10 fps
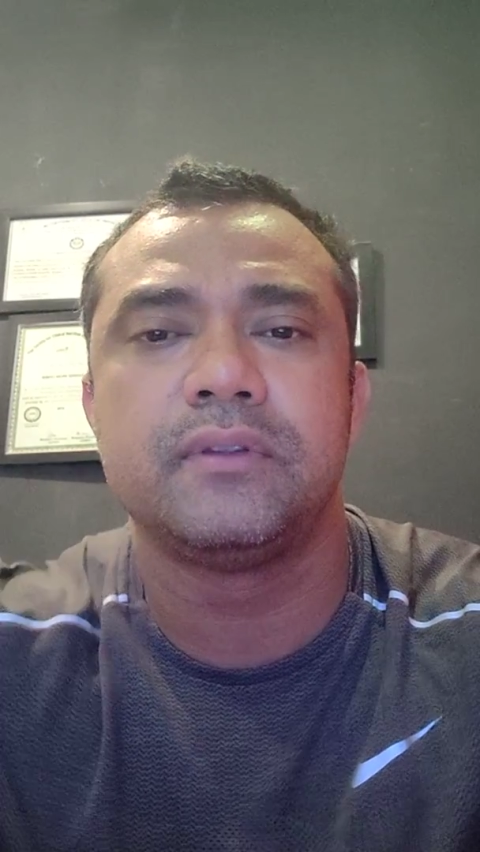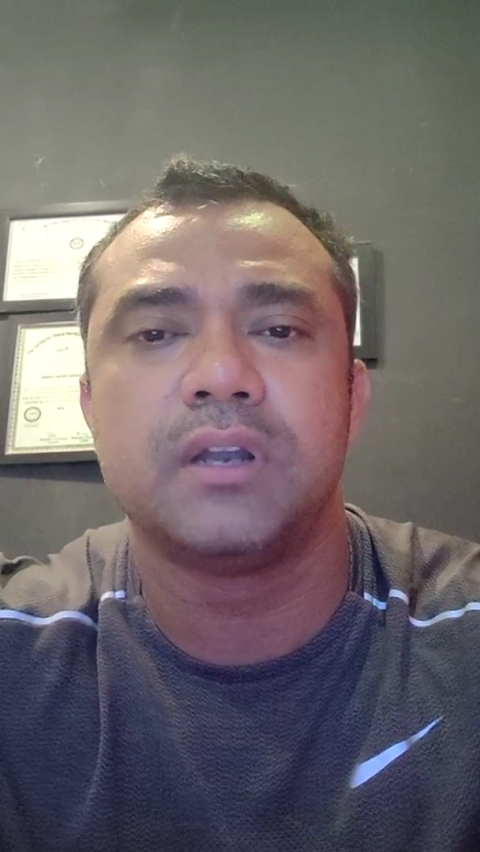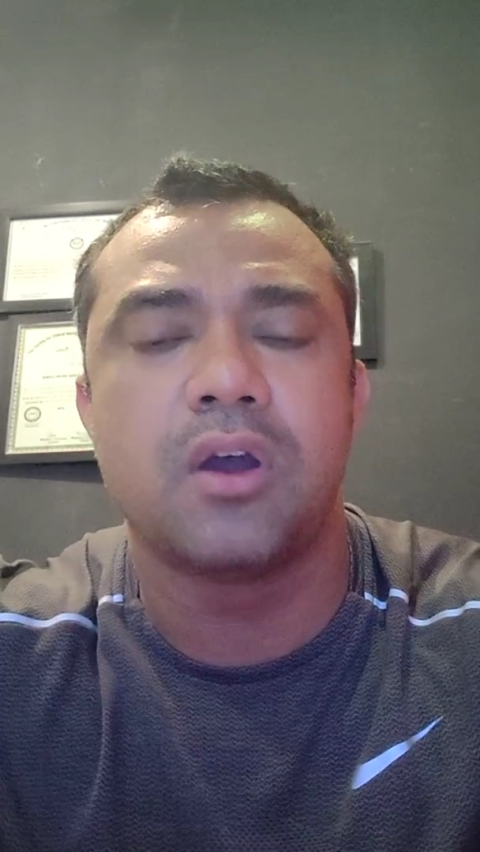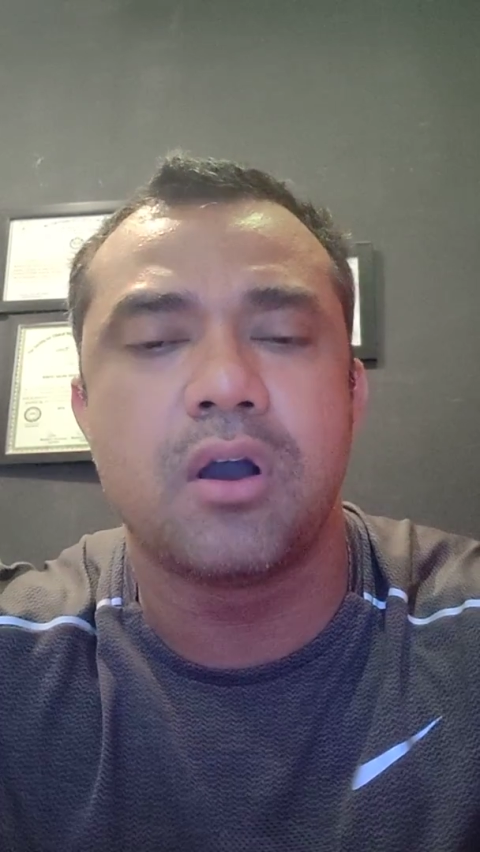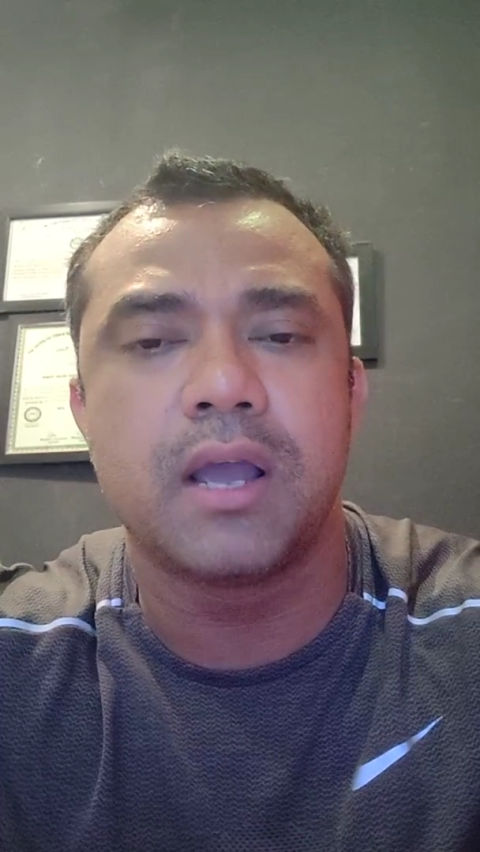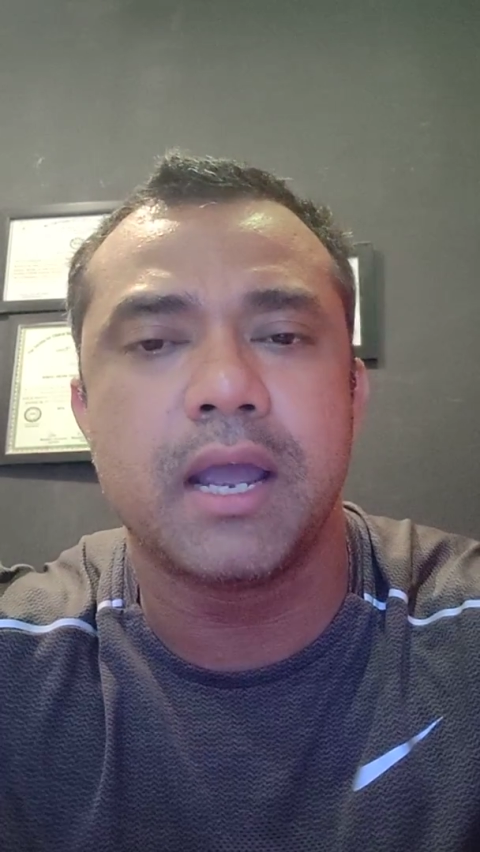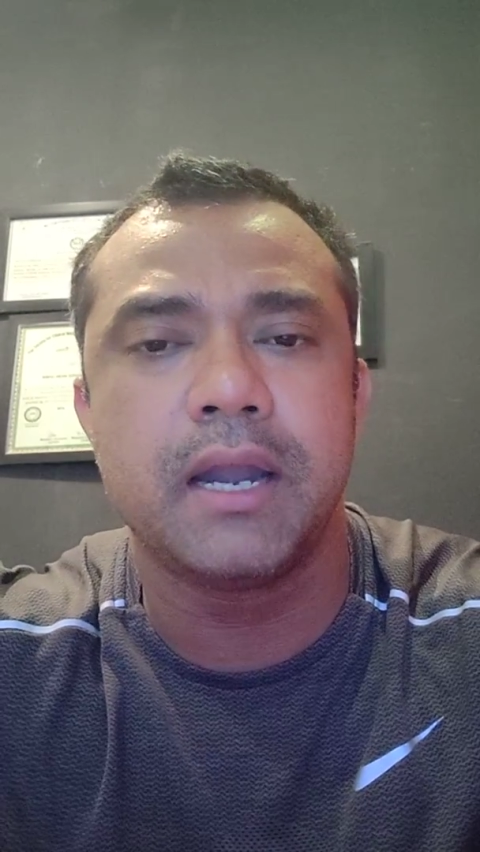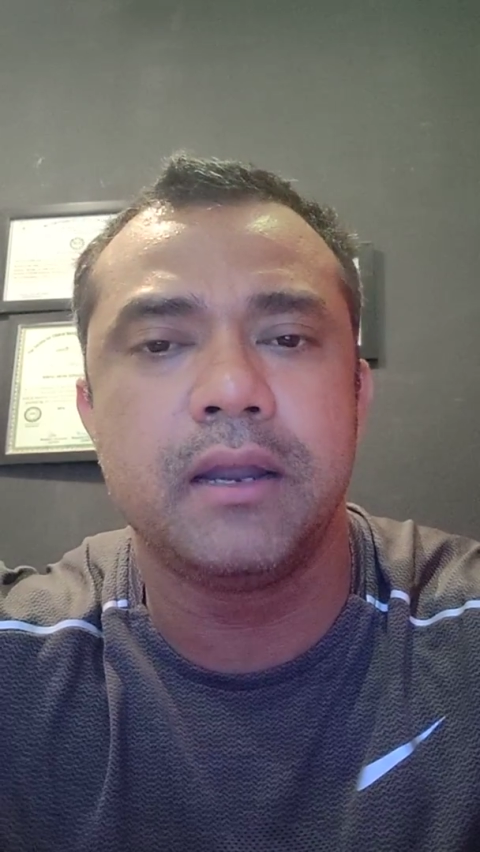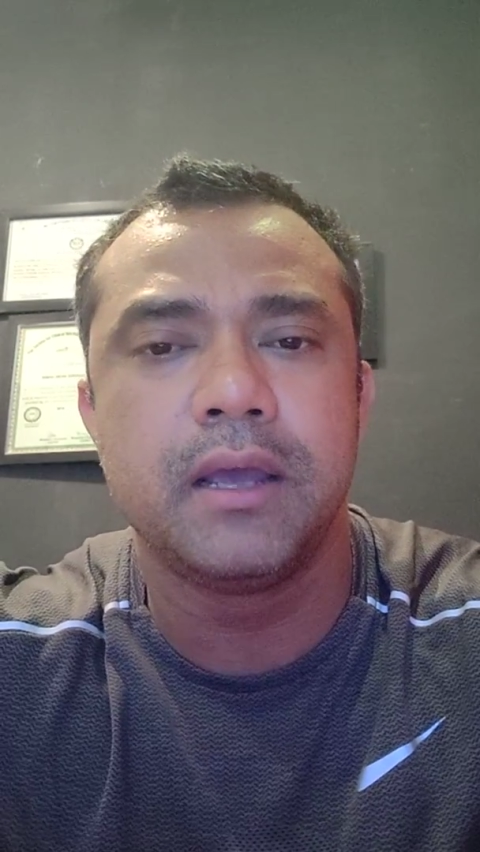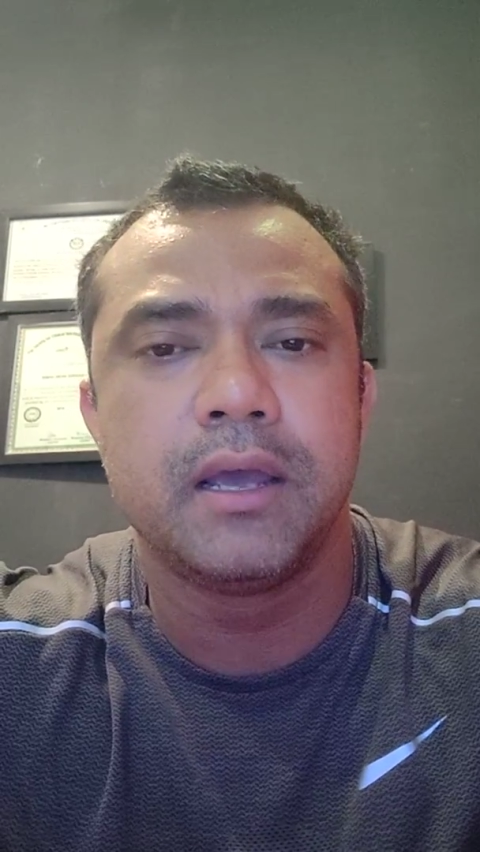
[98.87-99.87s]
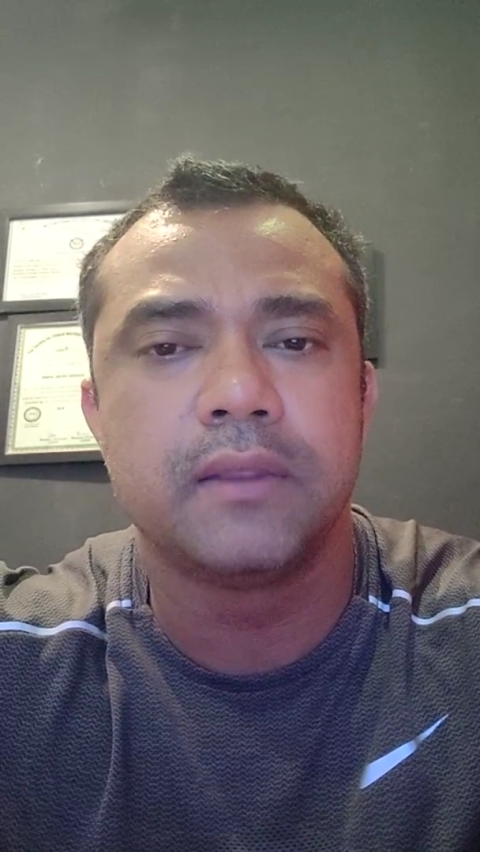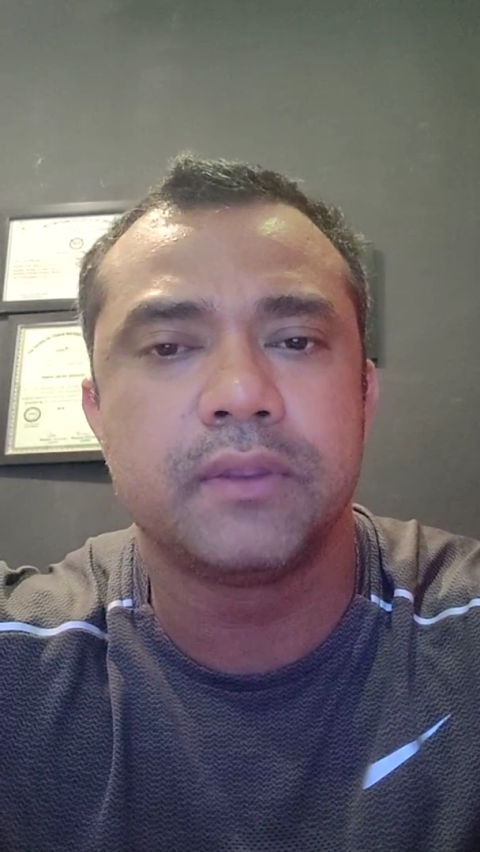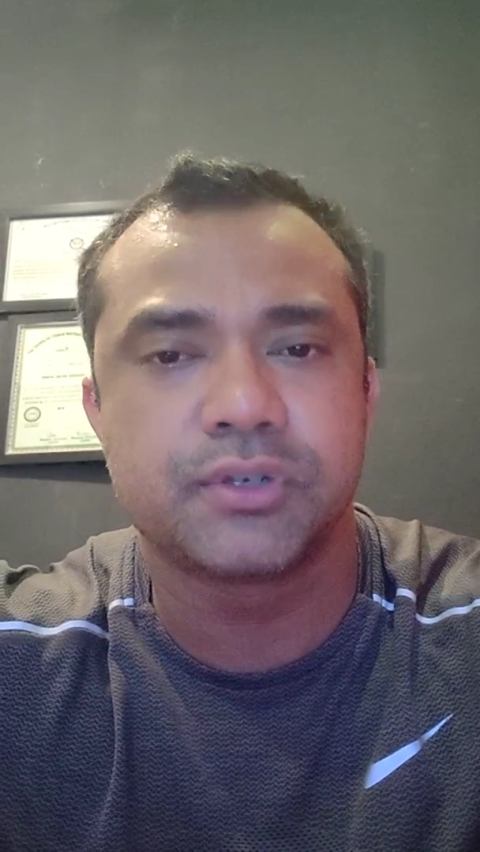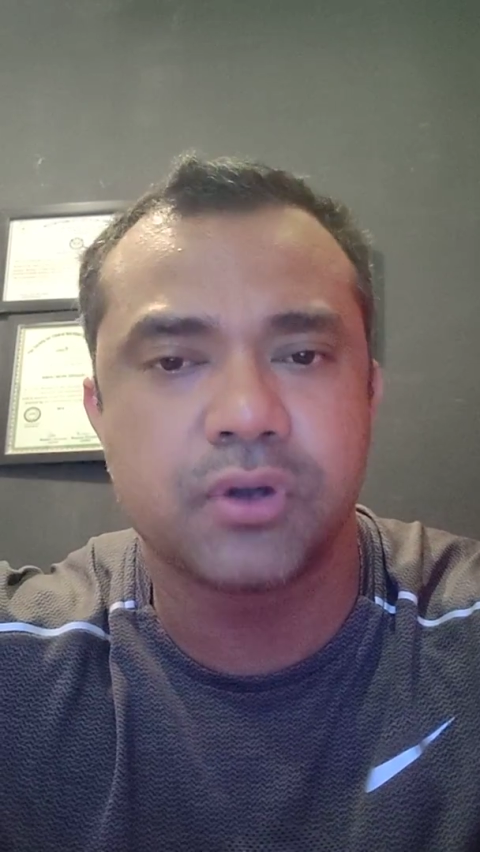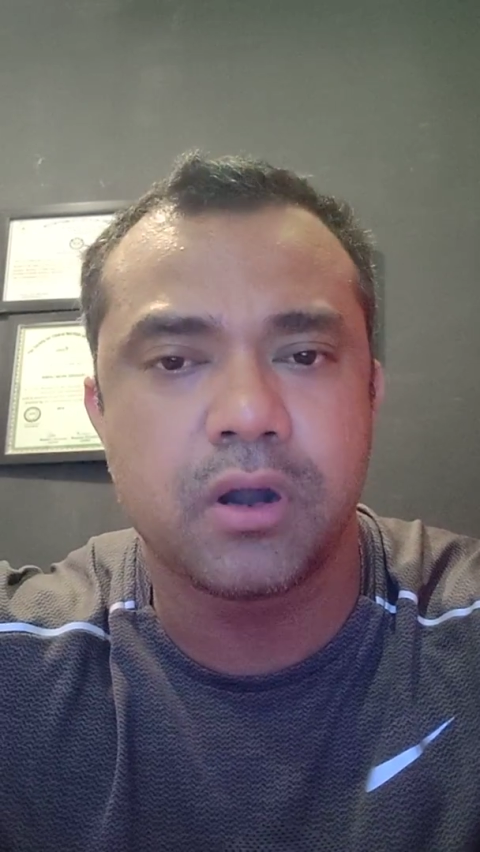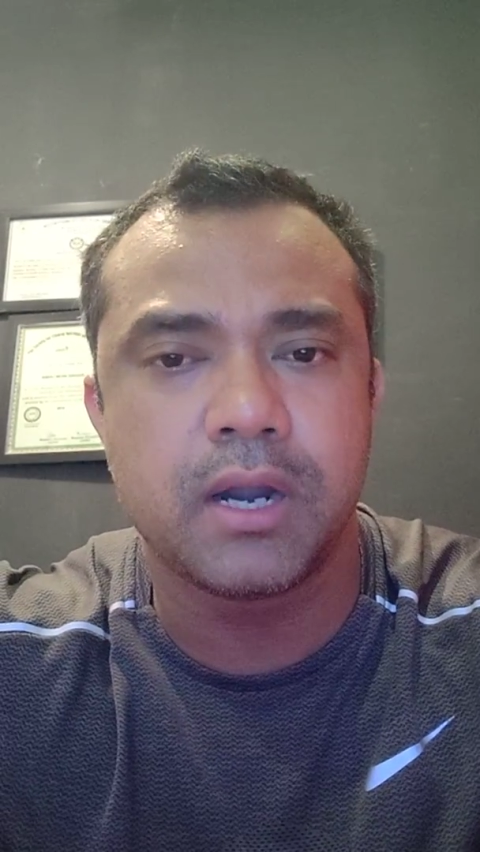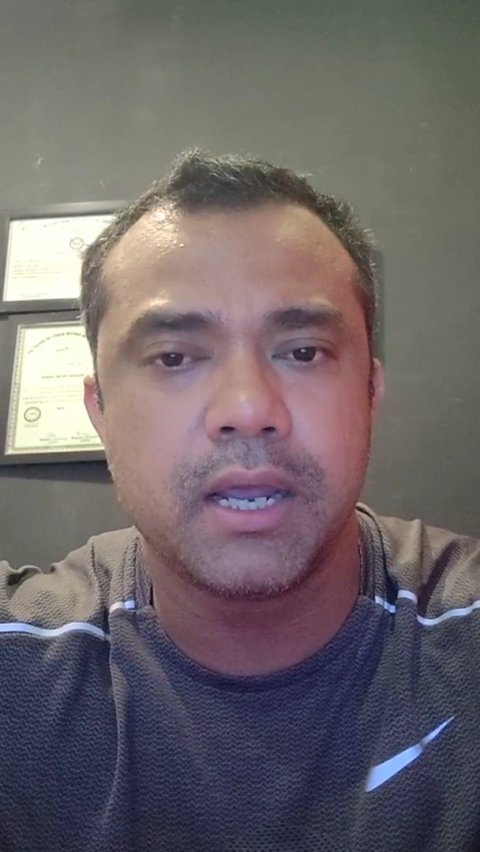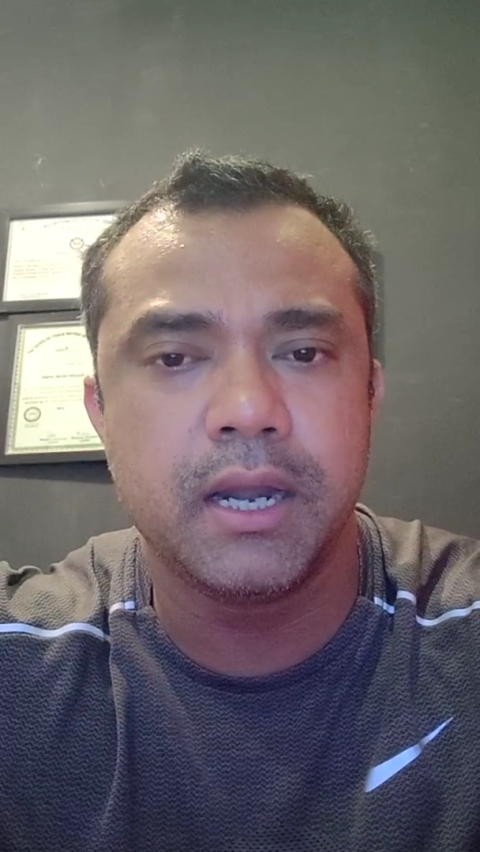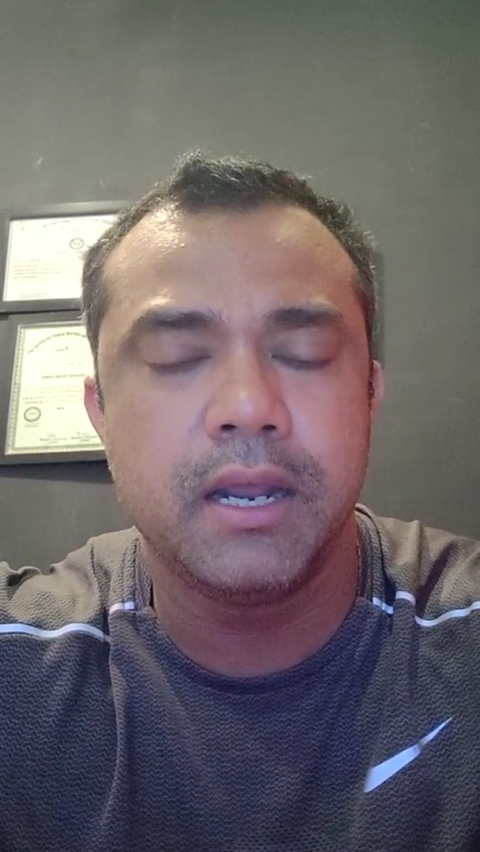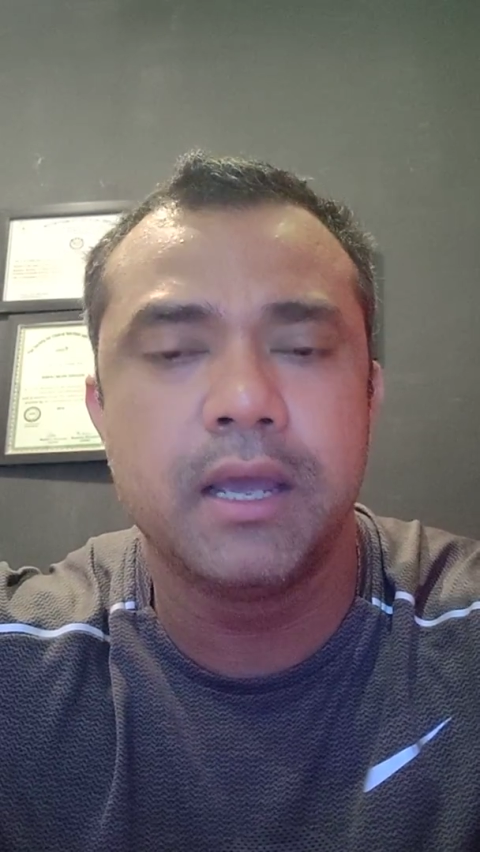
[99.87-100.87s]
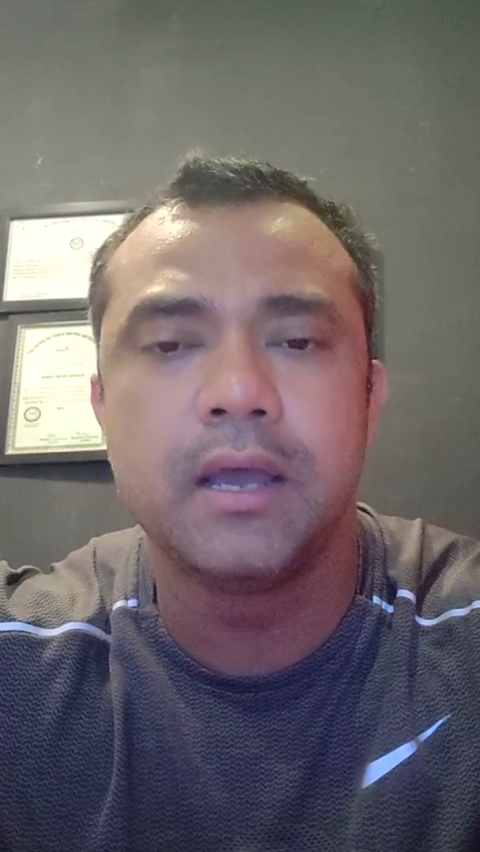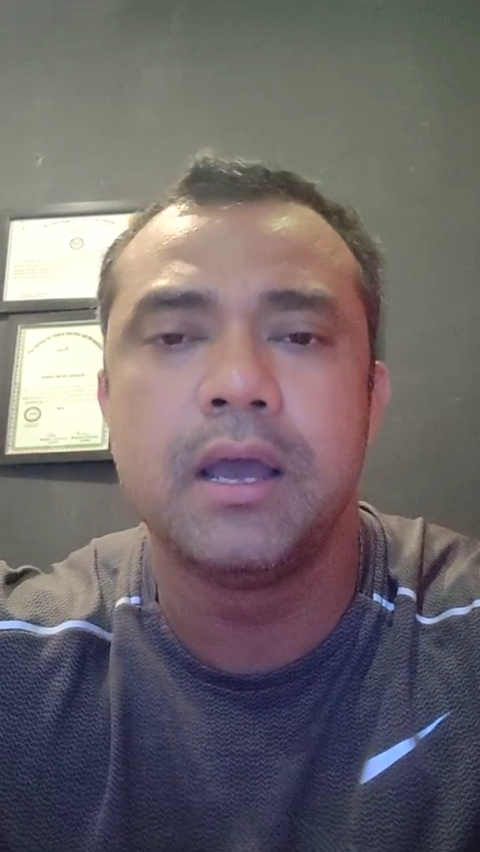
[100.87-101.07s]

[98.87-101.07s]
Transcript: the long head, the short head,